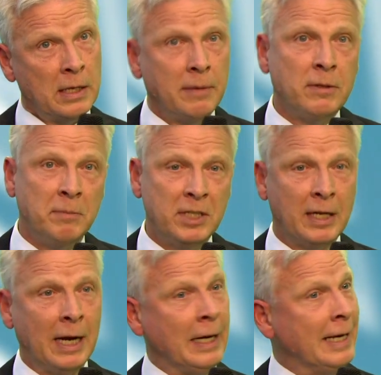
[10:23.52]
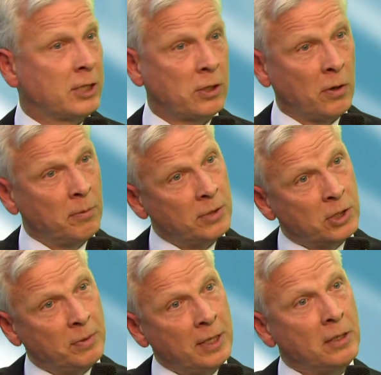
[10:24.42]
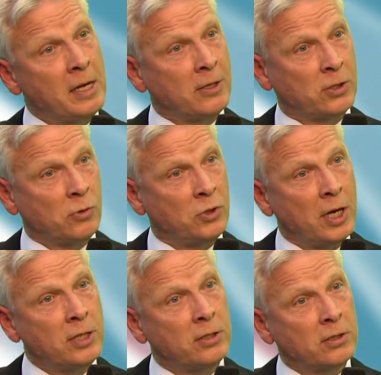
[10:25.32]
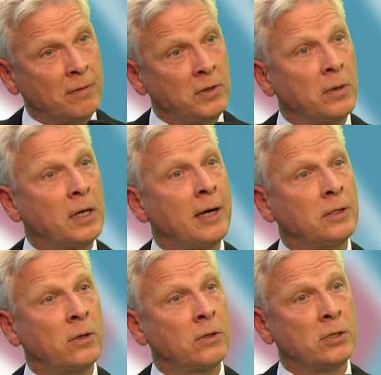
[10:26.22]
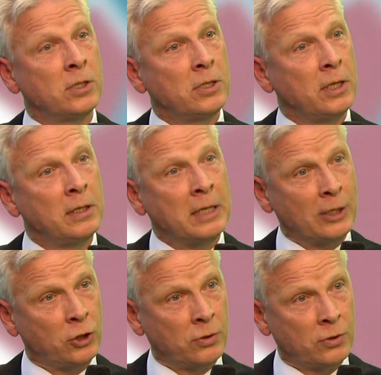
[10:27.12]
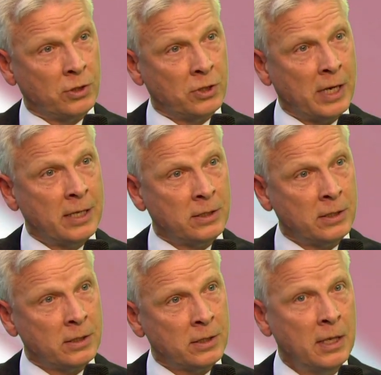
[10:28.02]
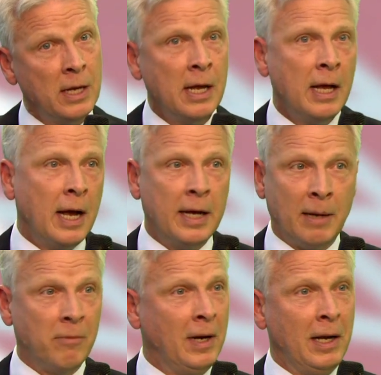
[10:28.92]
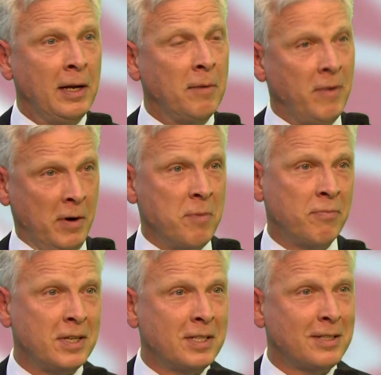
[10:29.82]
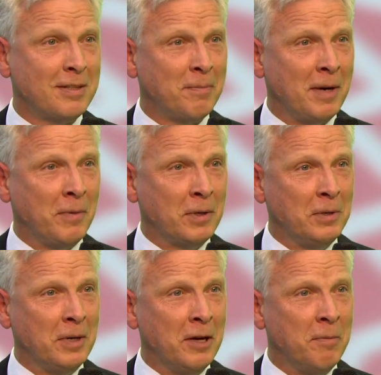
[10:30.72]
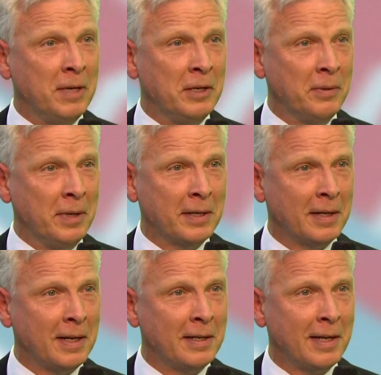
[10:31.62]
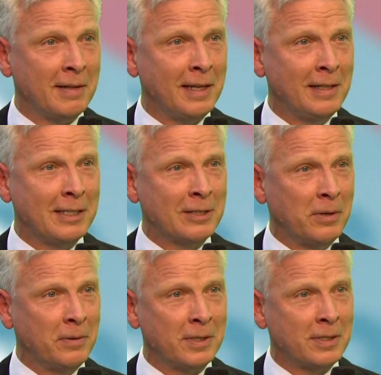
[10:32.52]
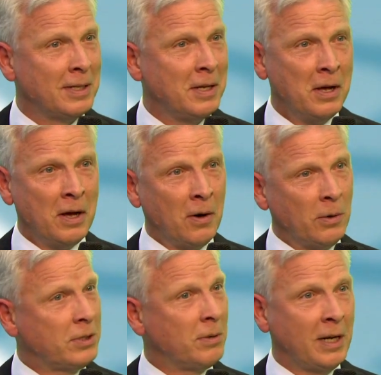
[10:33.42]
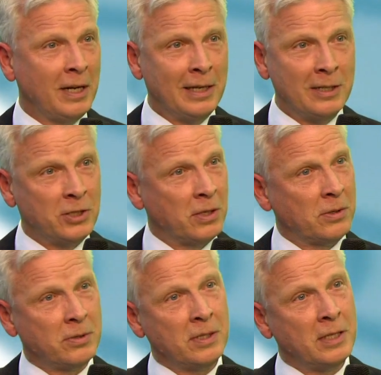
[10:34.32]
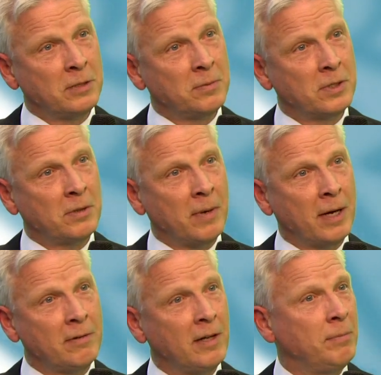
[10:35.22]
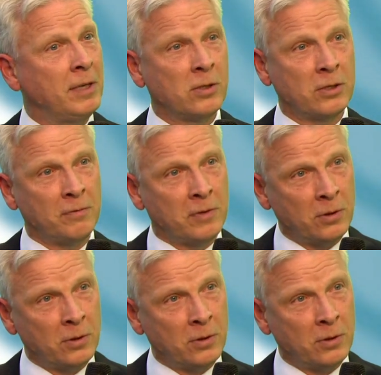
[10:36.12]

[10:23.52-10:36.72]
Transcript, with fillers: let me say, liaison between the associations of young cardiologists in the national societies. Mm-hmm. And I'm really am very impressed by what you have been doing. And I think this Congress also clearly shows that this was the right thing because, of